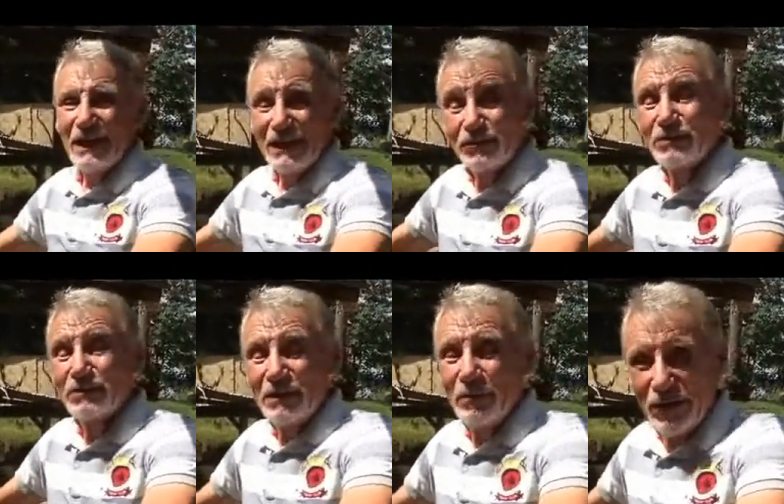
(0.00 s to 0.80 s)
and
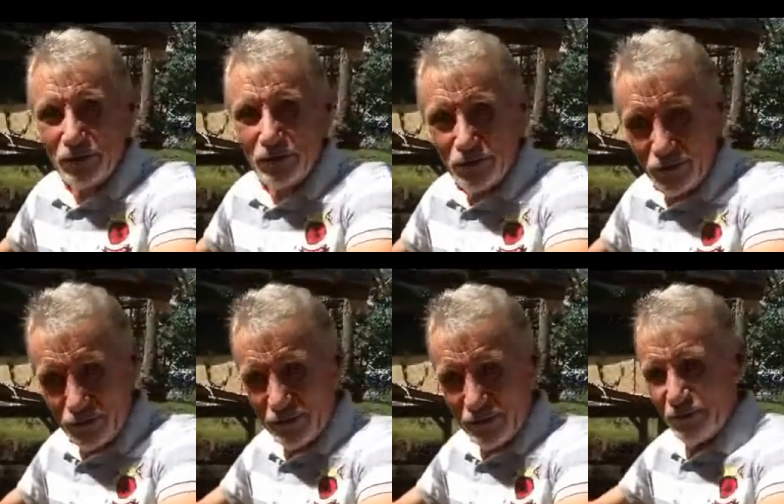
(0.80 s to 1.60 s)
actually made a road.
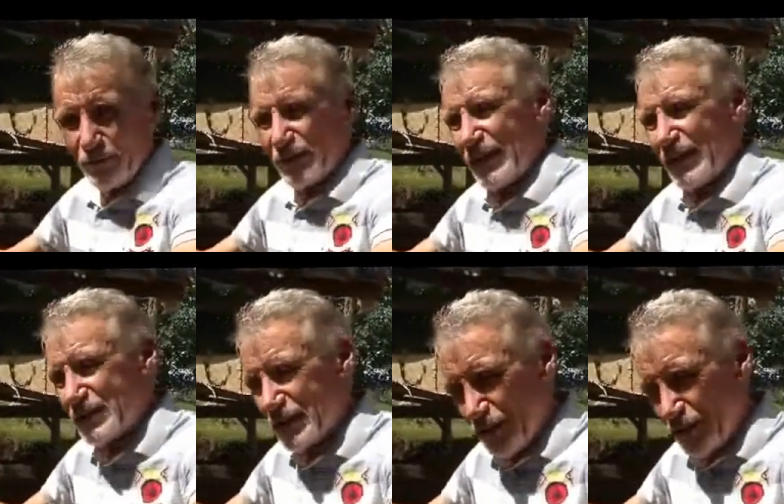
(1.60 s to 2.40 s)
But that's